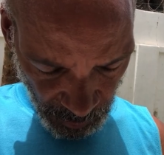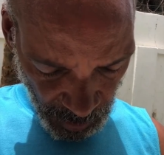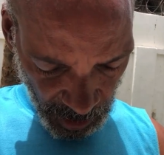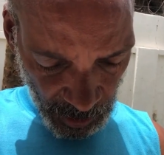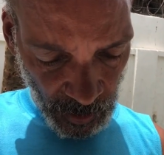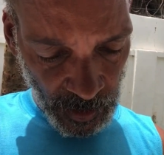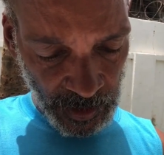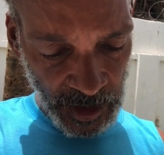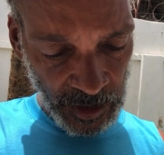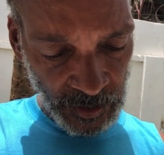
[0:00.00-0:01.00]
But
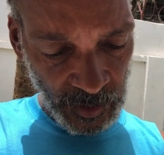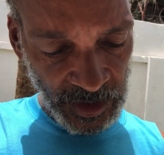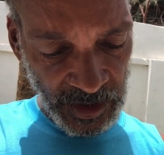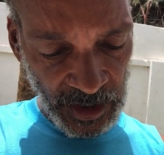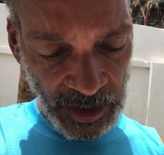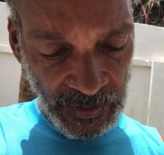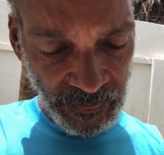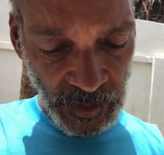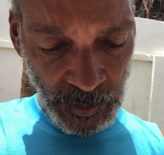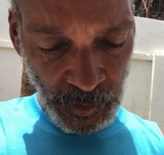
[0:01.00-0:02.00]
on his receipt,
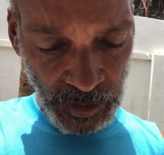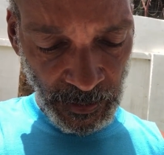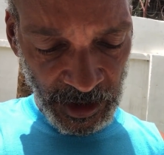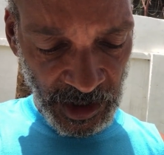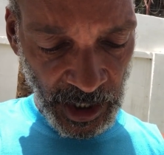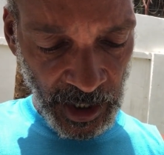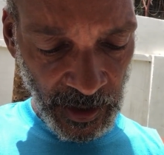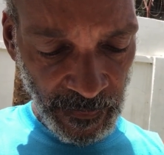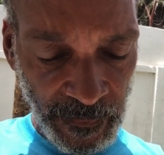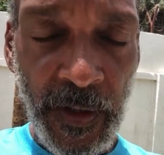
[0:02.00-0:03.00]
you pretty much
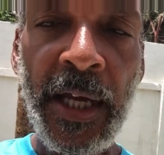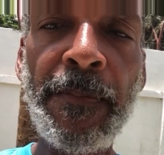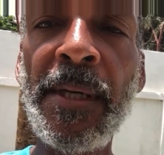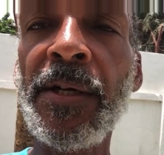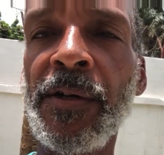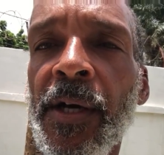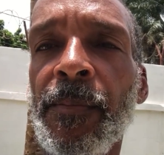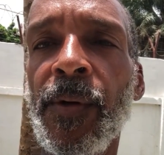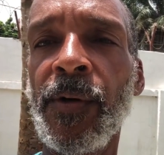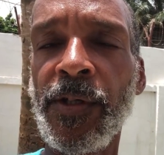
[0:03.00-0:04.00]
have a meter
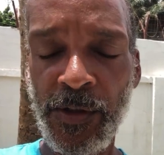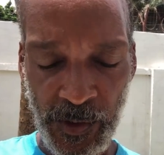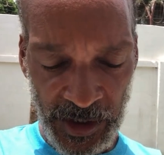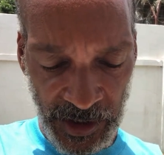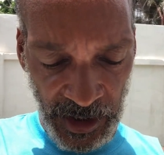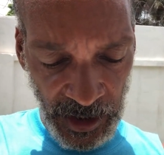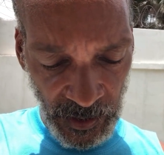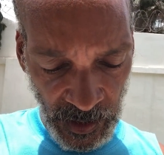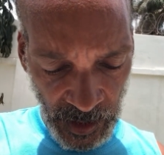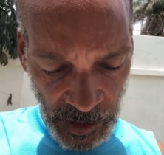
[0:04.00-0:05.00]
number on your receipt,
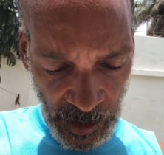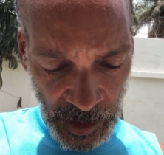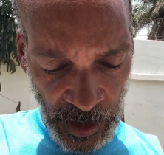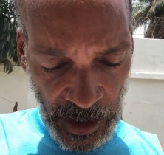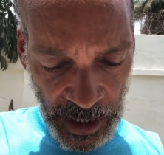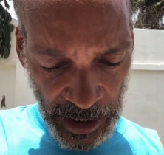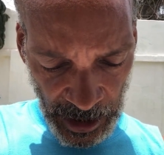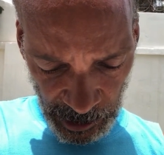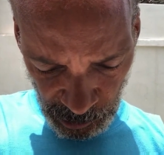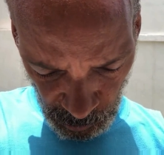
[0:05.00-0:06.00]

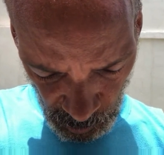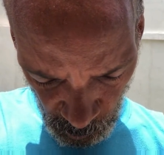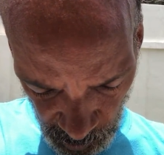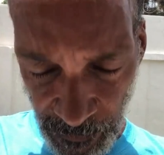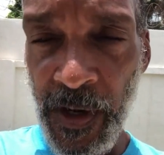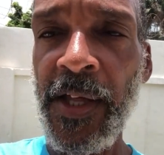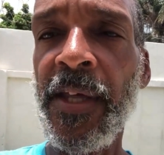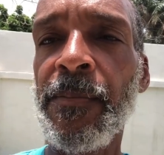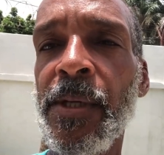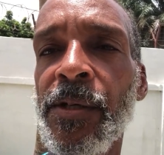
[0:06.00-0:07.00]
and I'll show you where to find
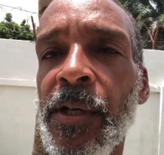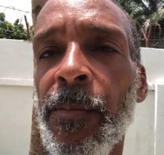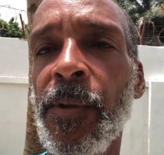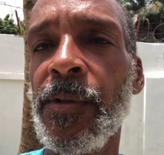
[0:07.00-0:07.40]
that meter number.